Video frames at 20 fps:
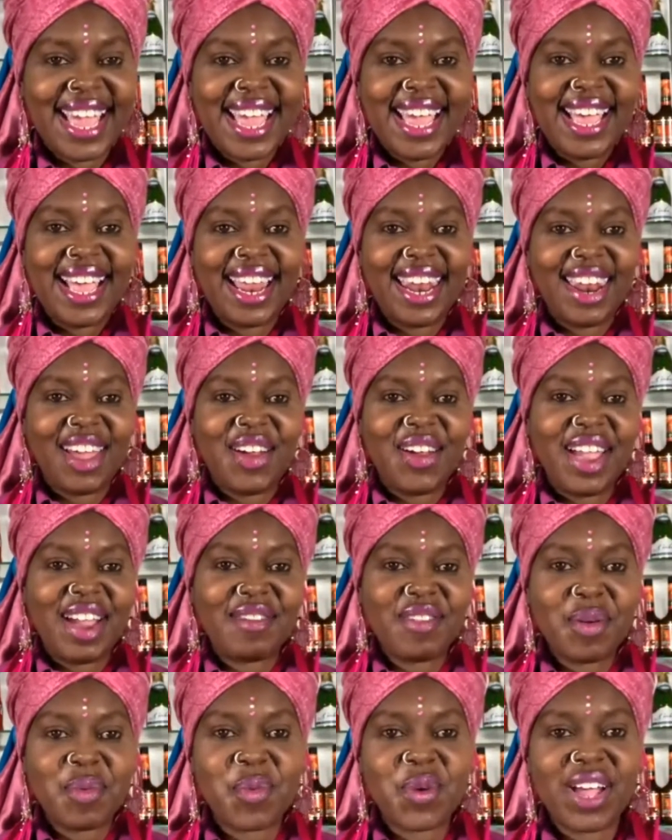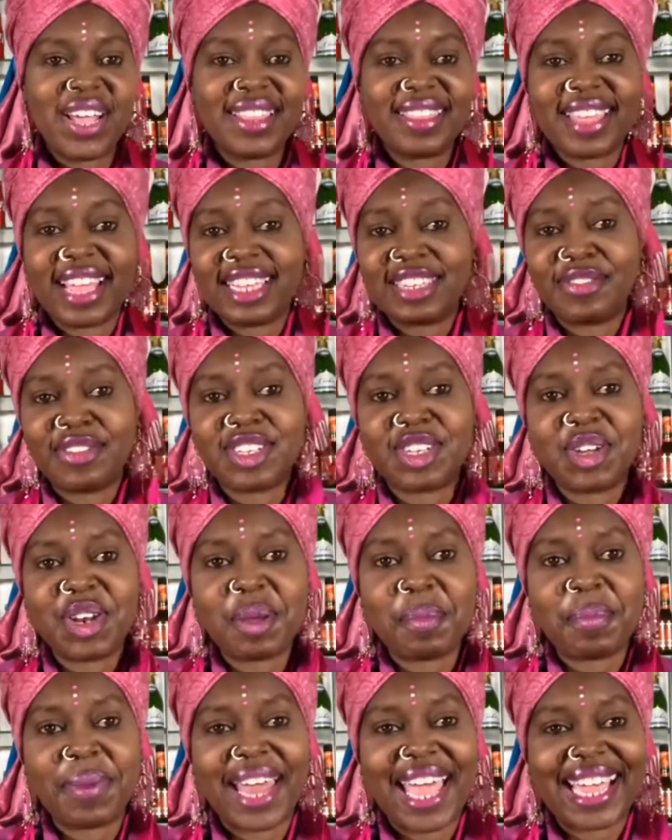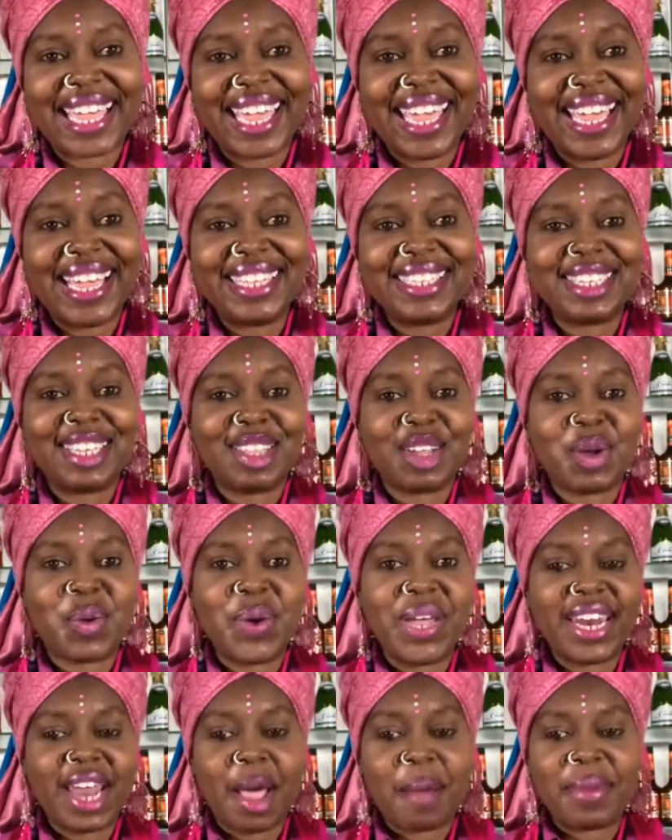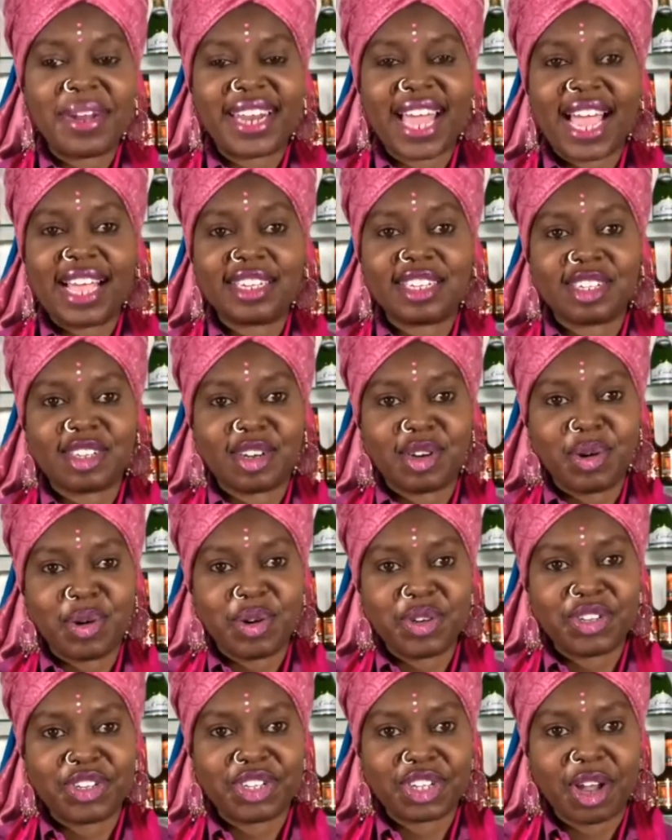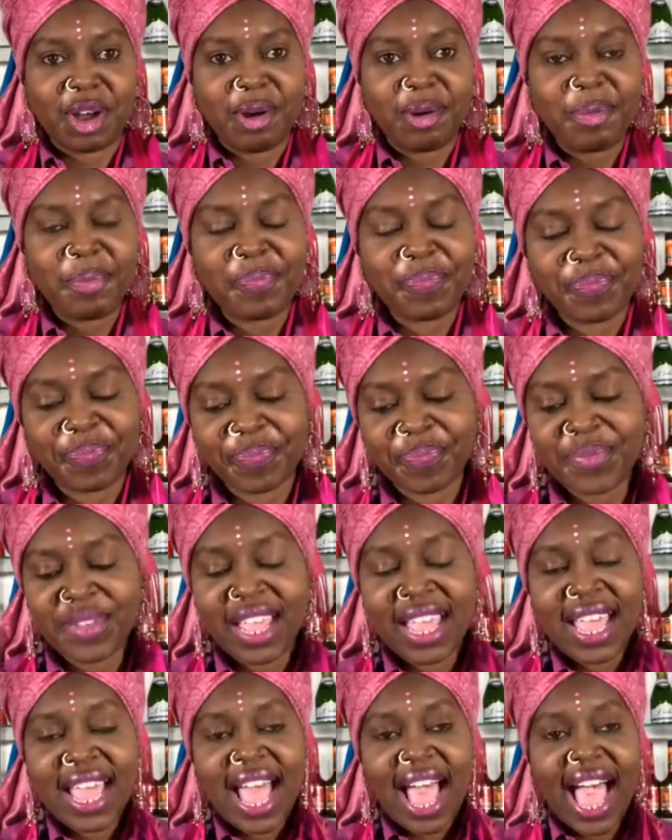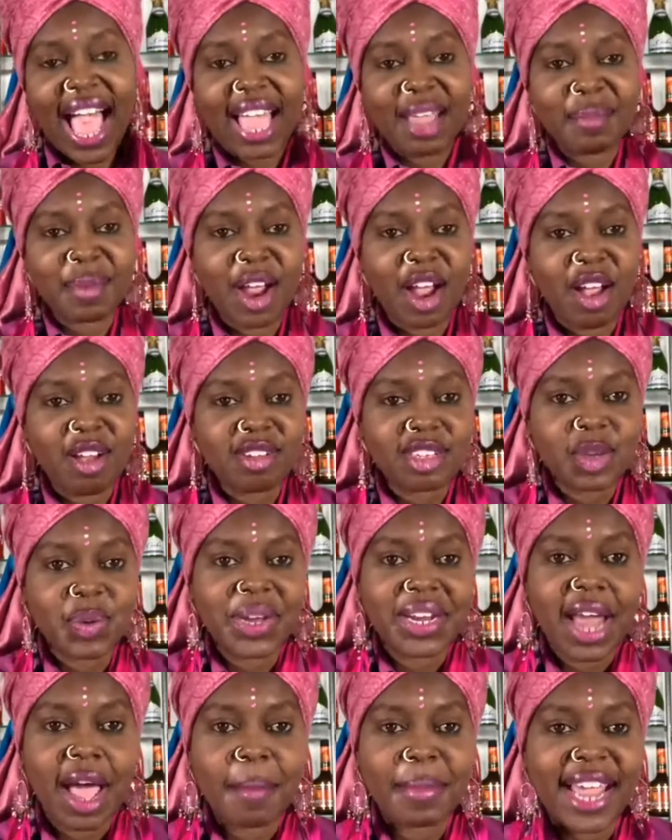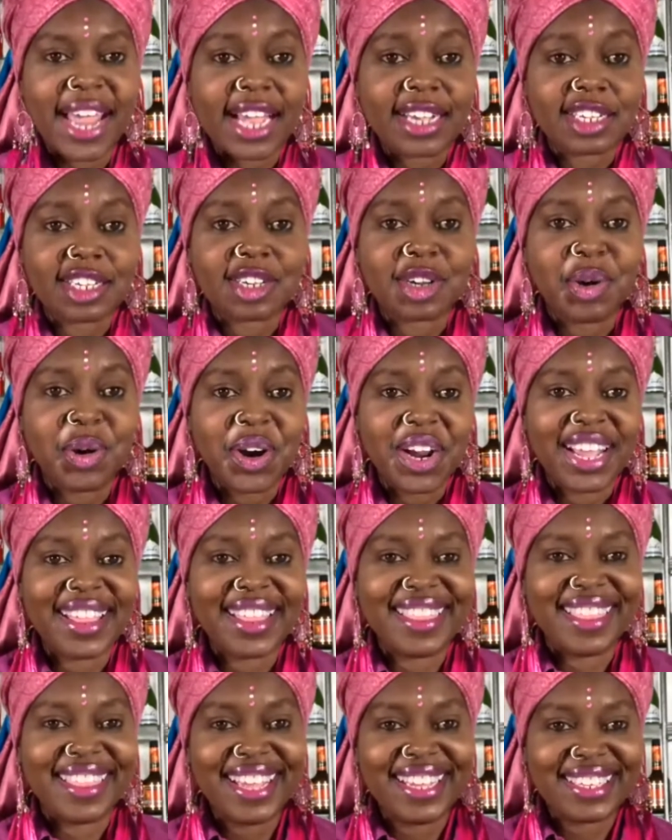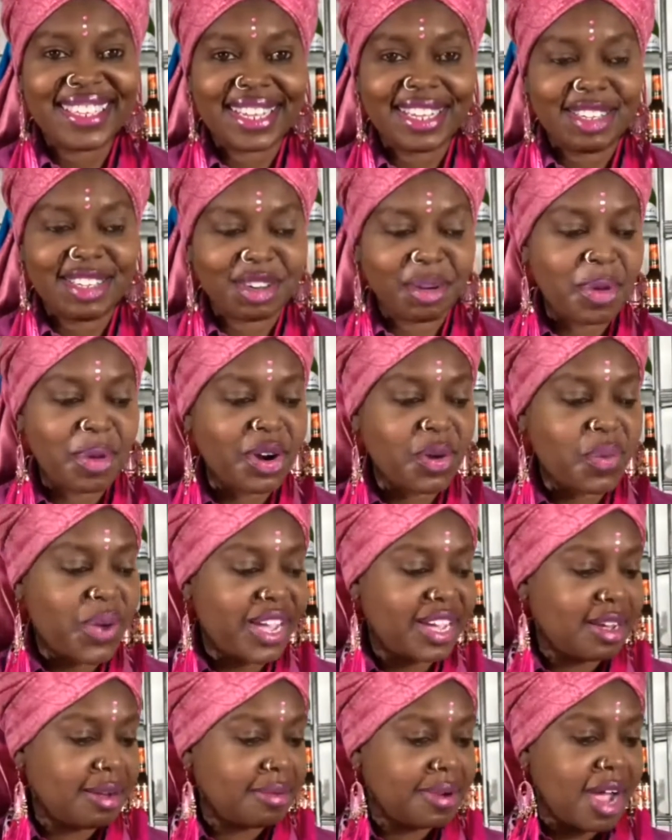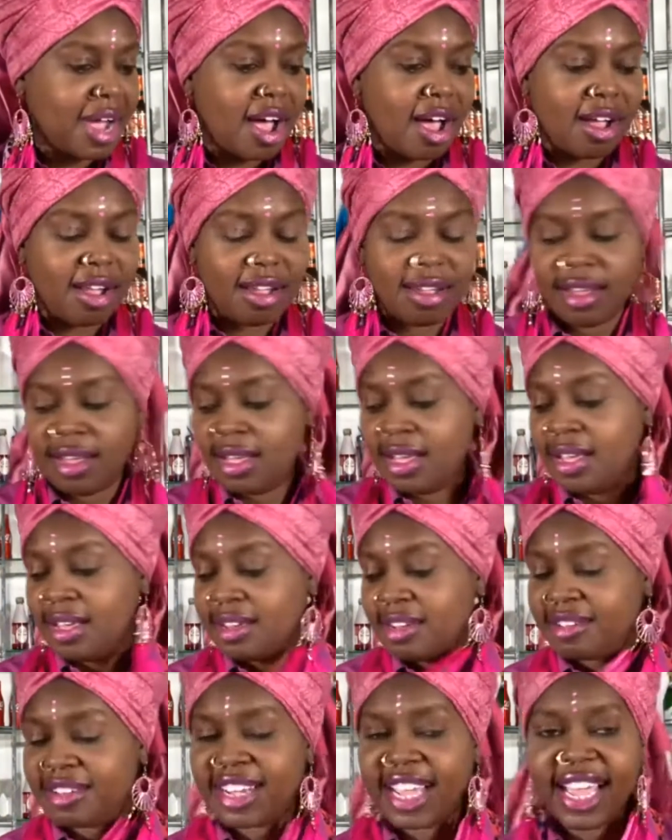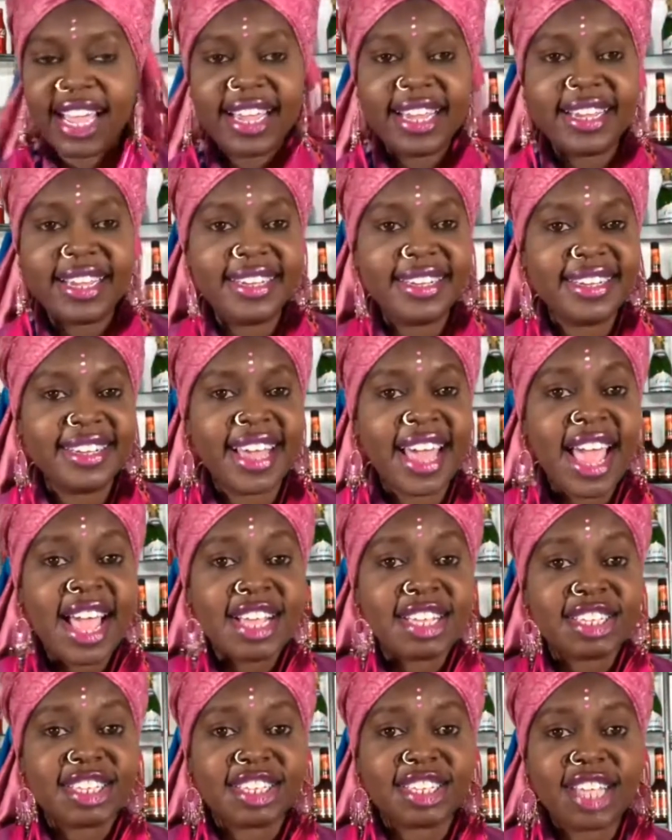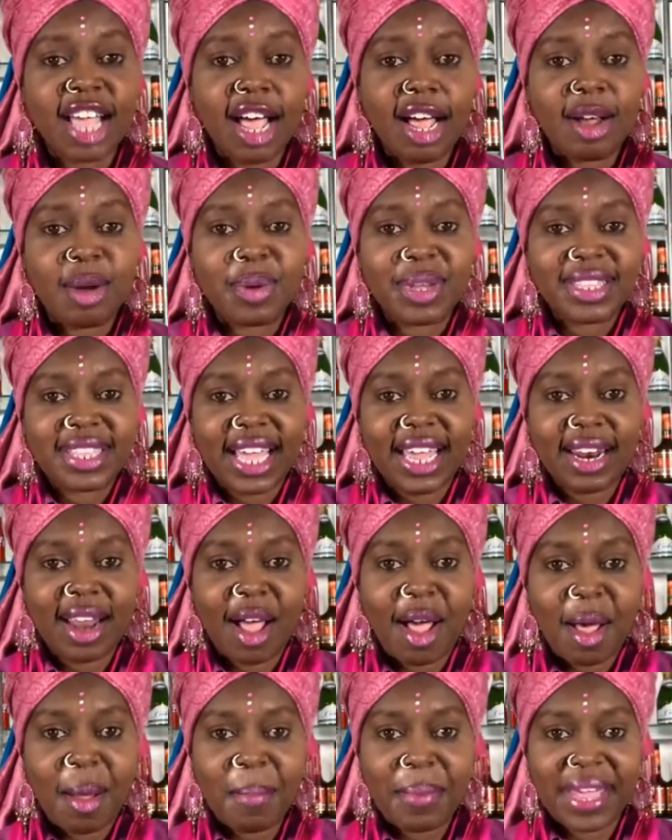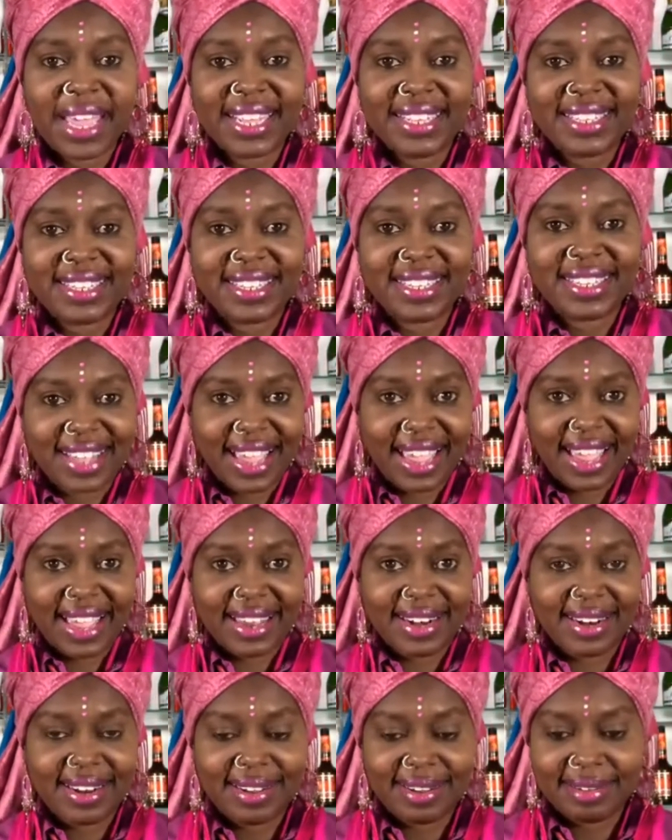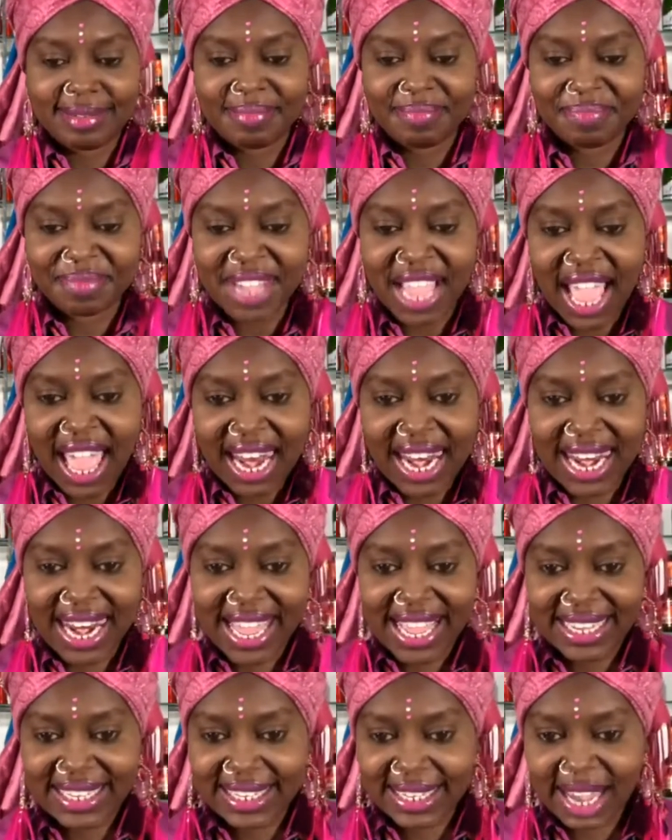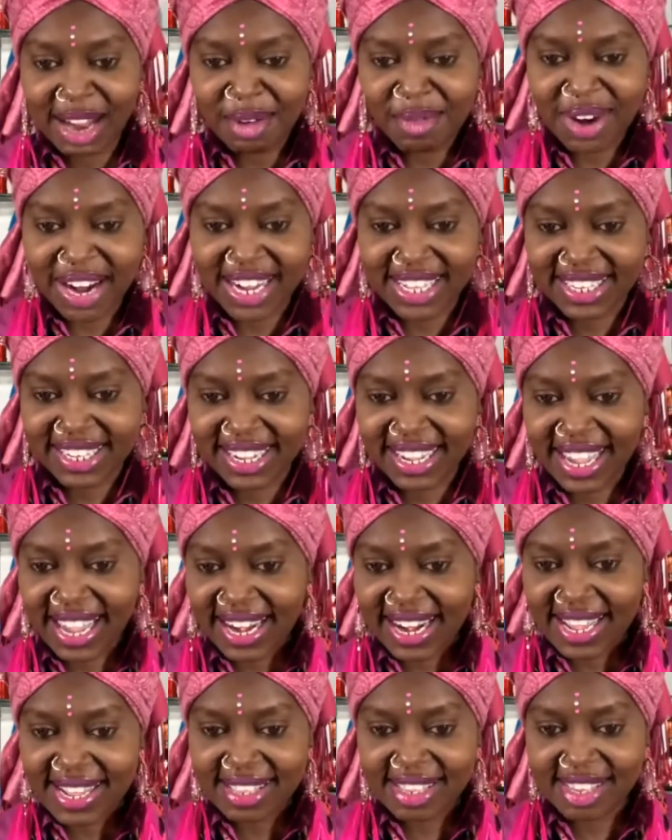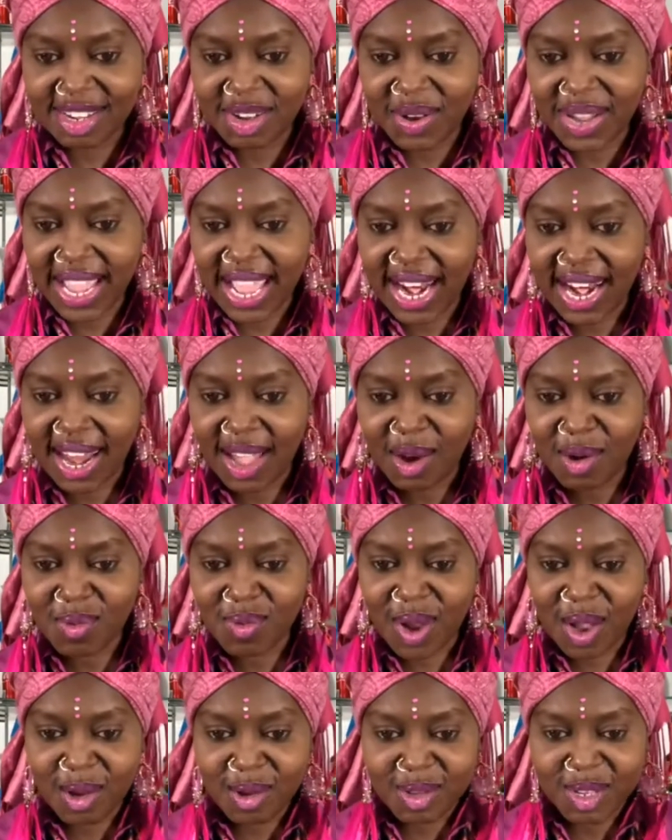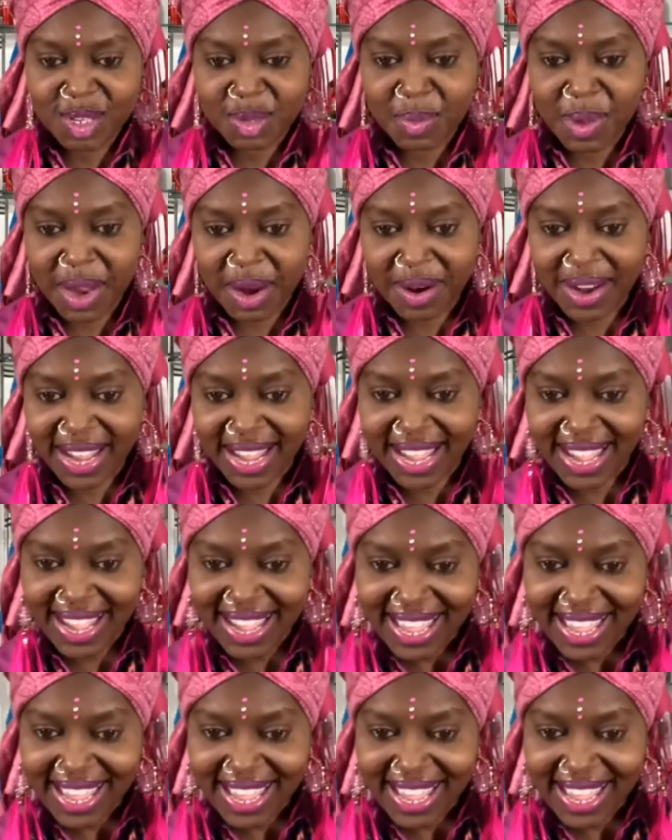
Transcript: Hello, everyone. Thanks for tuning Black in to the Queen Amadai Shakur show. I'm your host, Queen Amadai Shakur, and this is your morning wake-up call. Okay? So, with that all being said, let's get ready to get into it. Hello, Rosemary.